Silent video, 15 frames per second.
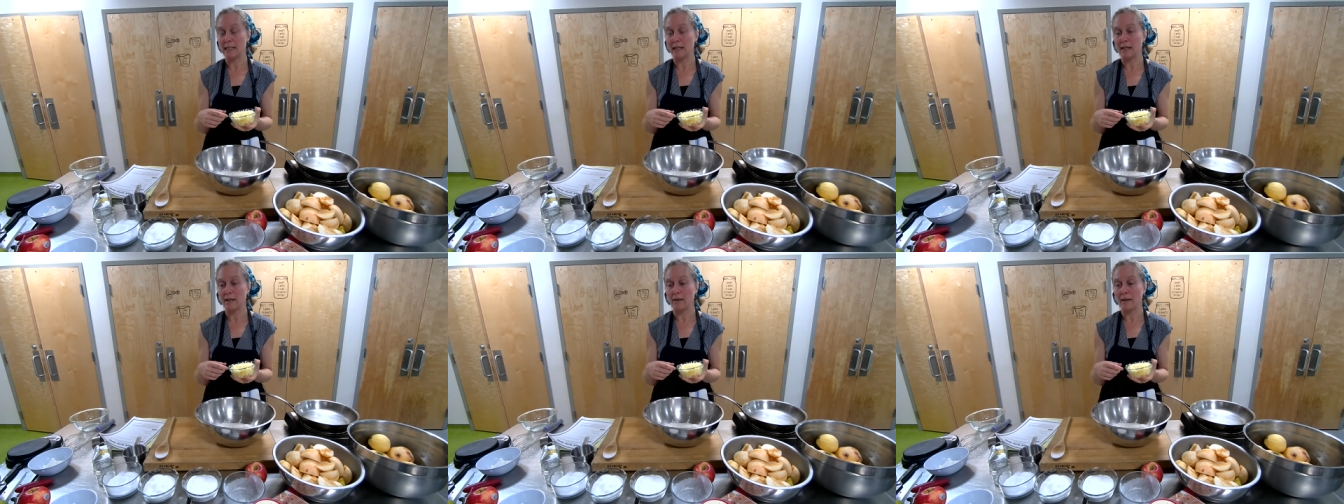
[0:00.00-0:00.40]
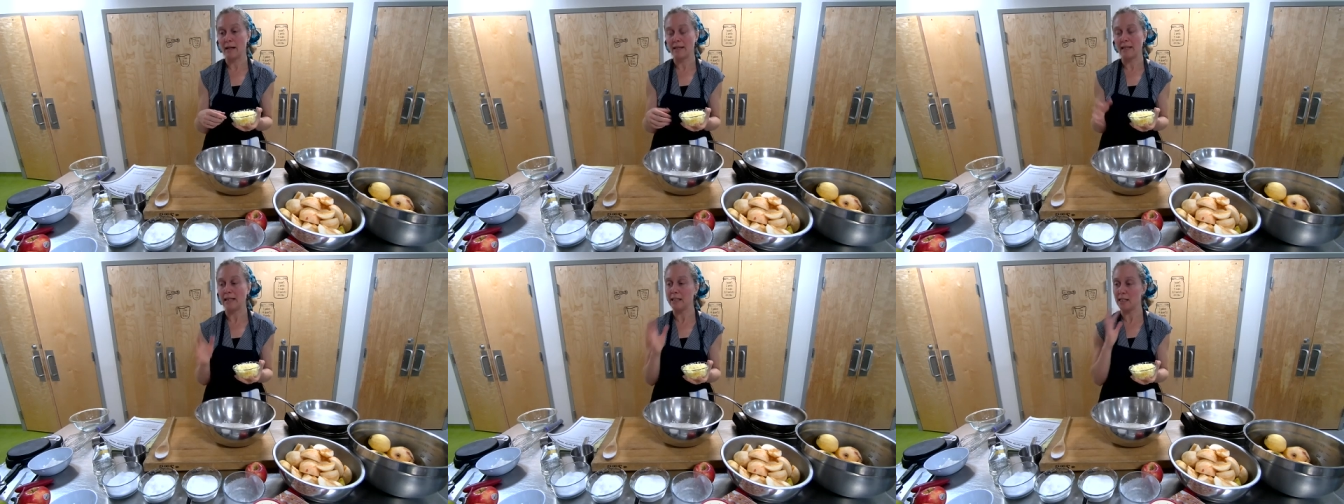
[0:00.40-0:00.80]

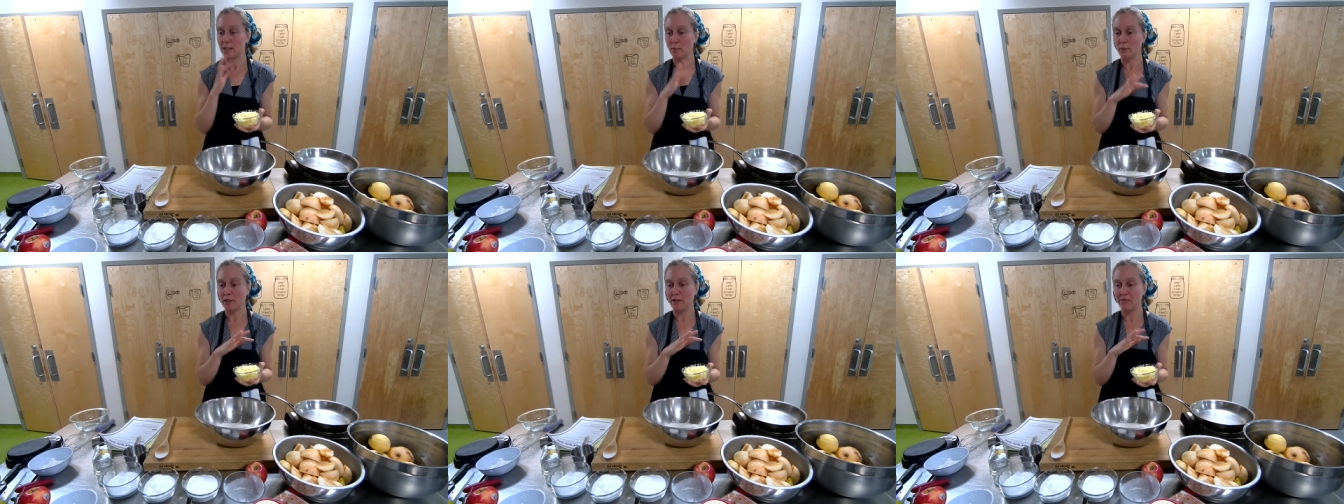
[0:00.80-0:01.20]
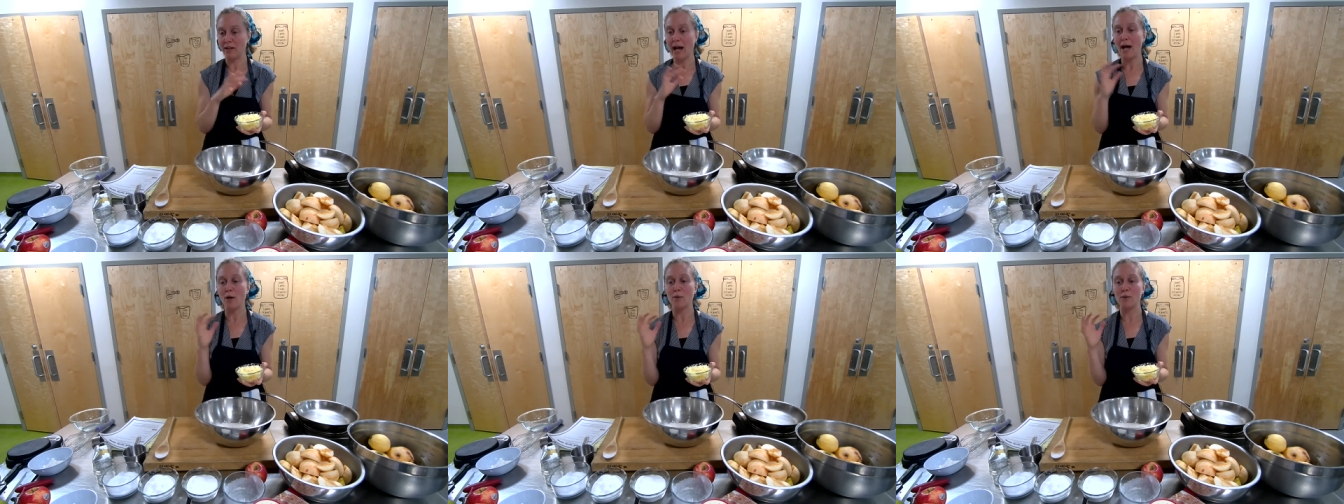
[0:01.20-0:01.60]
I think it's the breed of
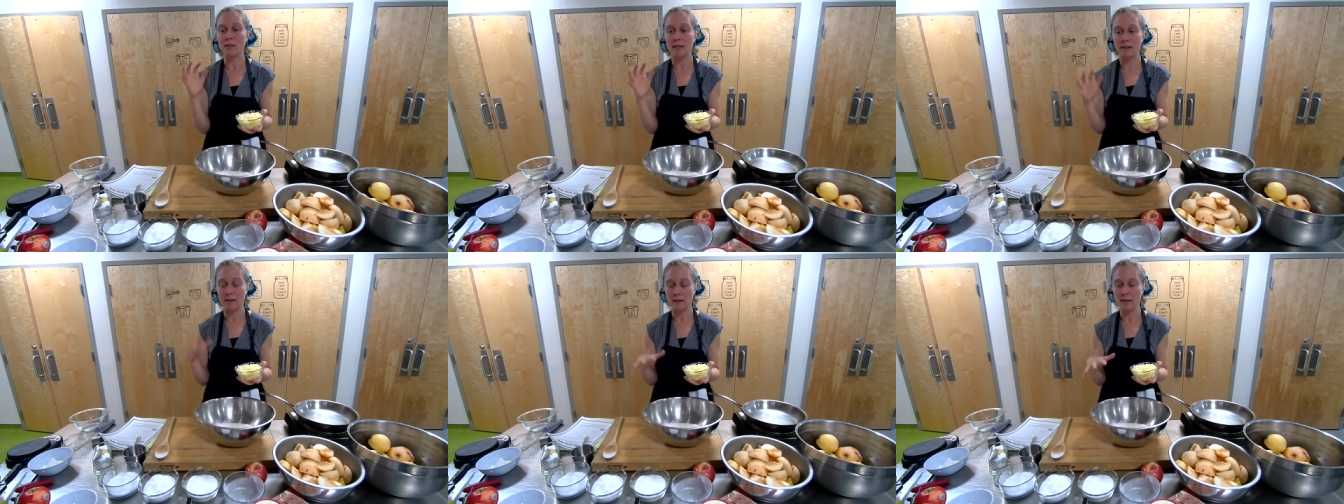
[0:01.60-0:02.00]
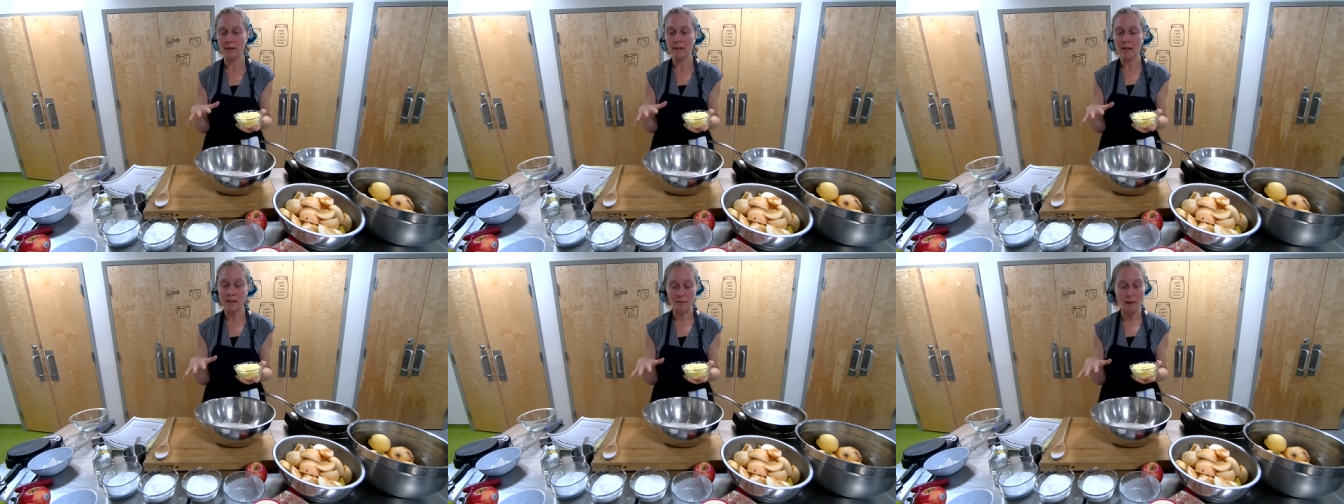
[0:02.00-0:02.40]
cows and
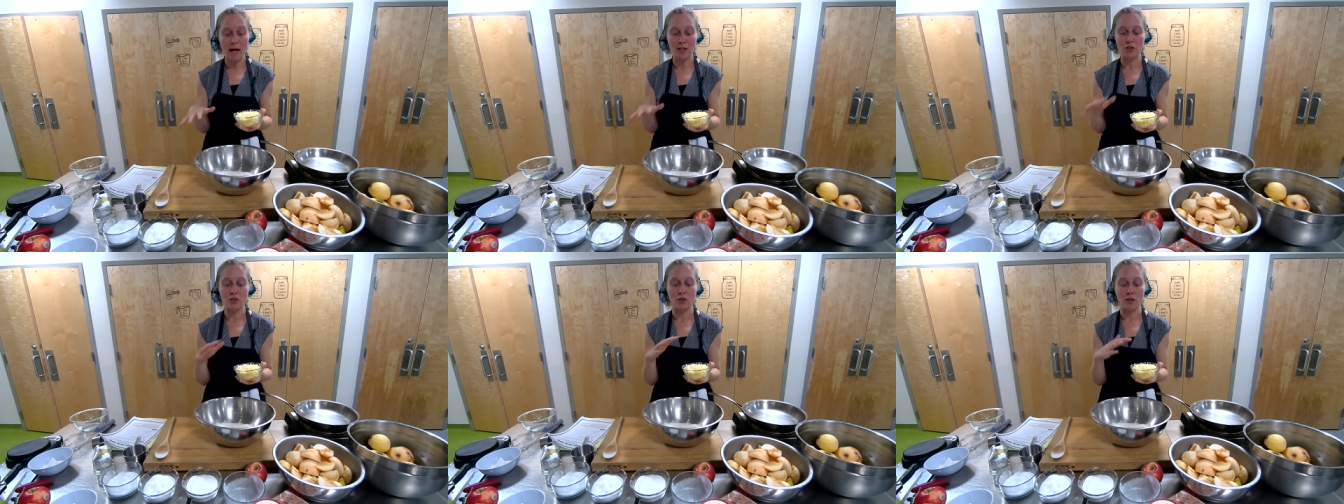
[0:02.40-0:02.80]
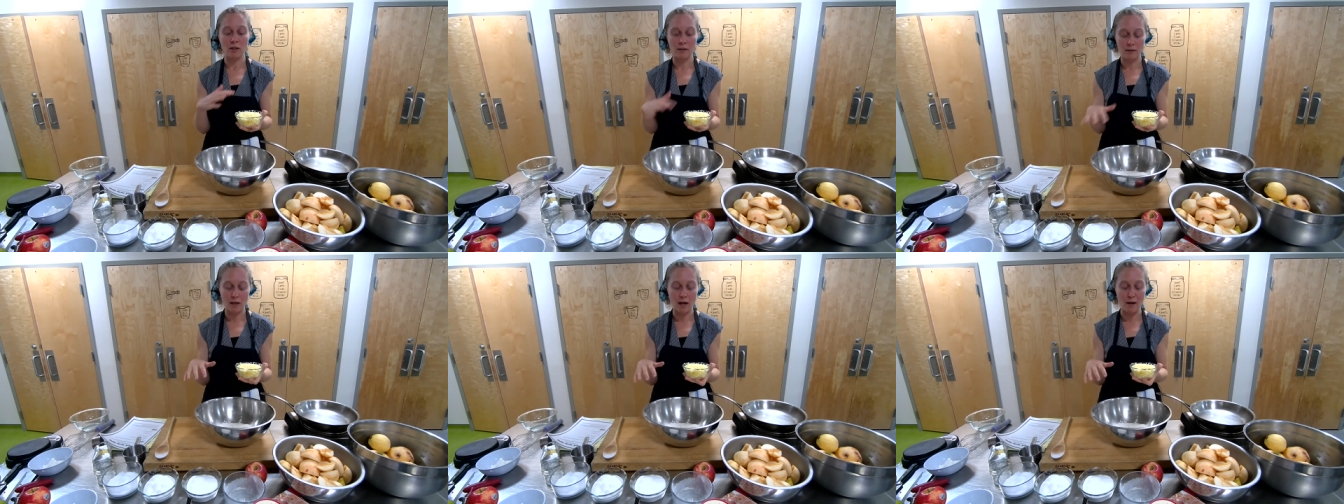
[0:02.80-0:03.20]
the pasture.